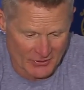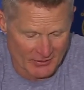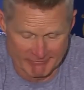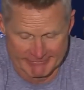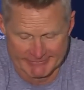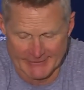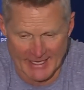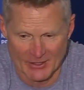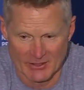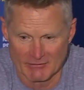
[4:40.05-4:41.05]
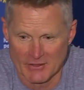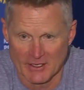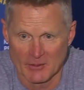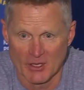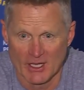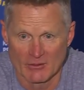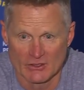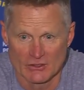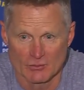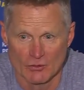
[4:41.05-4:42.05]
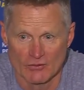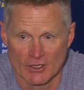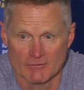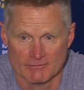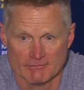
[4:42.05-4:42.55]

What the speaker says: So I don't even think about it. We just move on.